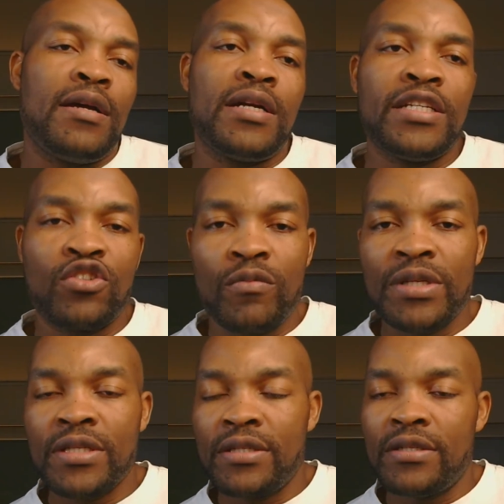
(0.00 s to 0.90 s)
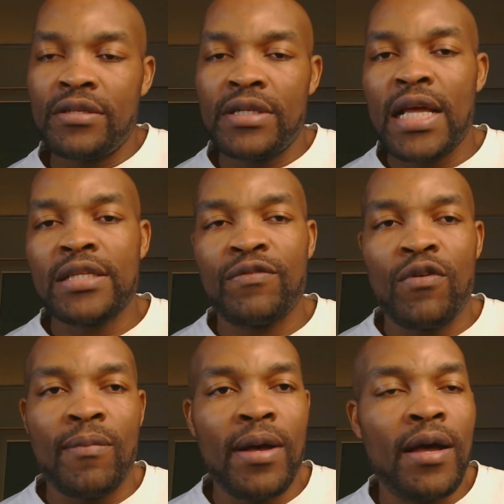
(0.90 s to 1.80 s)
Chris Robinson. That's
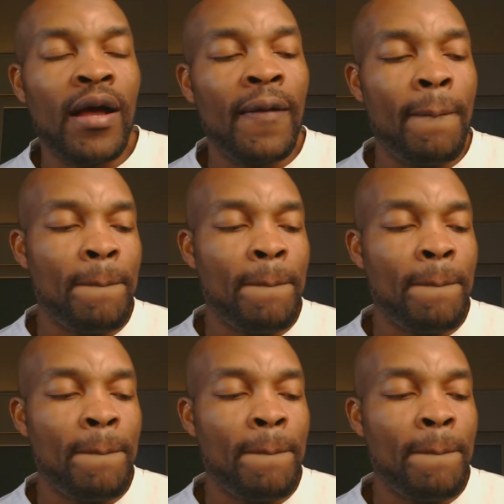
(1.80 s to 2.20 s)
former